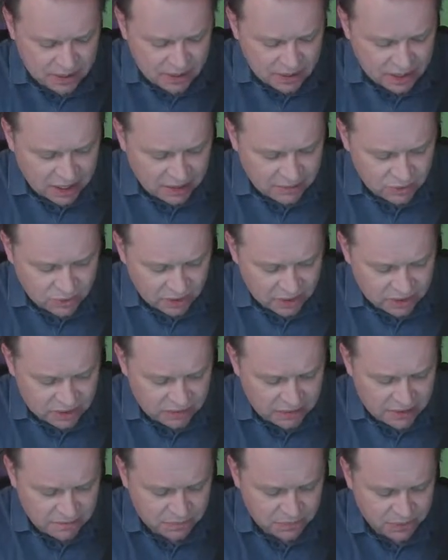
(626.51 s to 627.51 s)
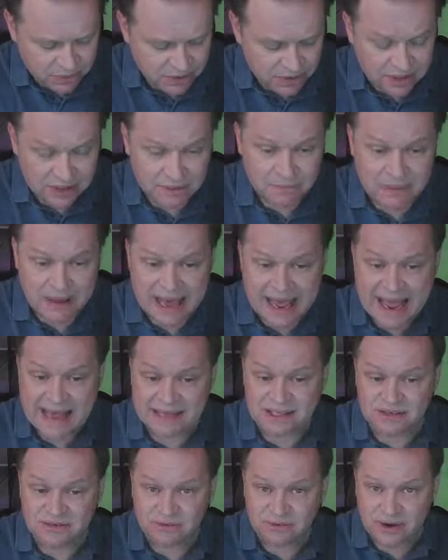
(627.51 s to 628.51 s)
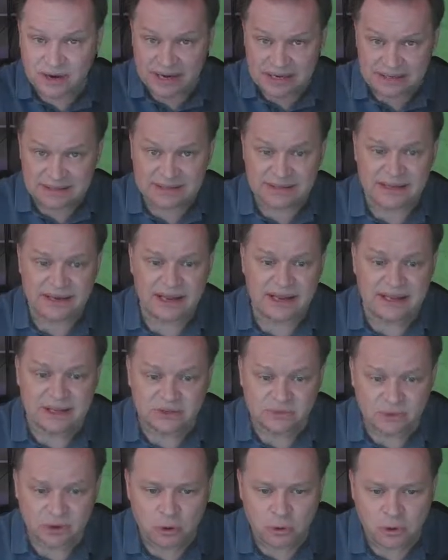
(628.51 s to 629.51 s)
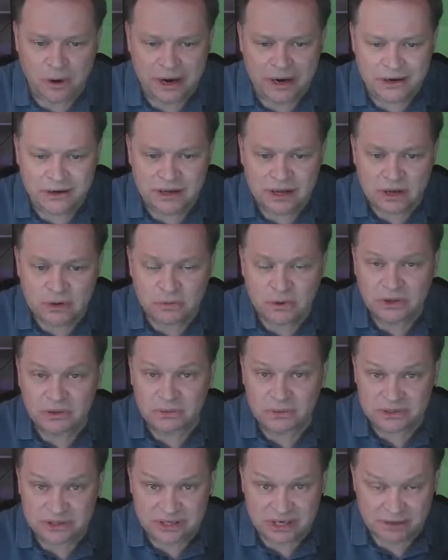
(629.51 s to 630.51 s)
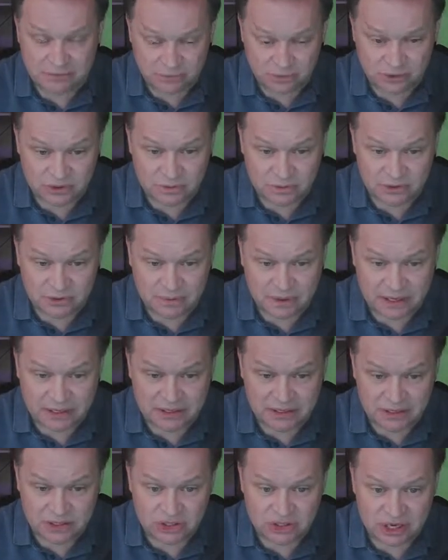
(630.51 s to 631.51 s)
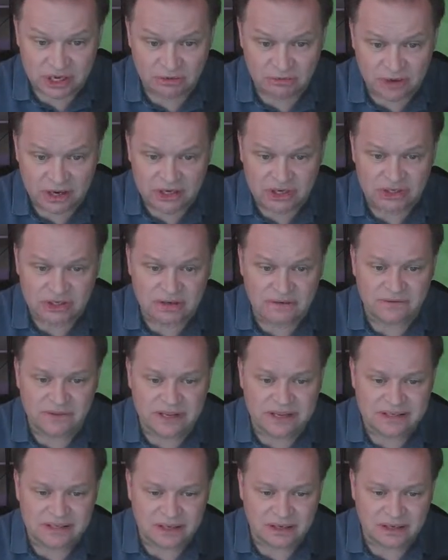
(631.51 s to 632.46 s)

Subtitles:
I'm going to input the passphrase that is required with respect to the generation of this.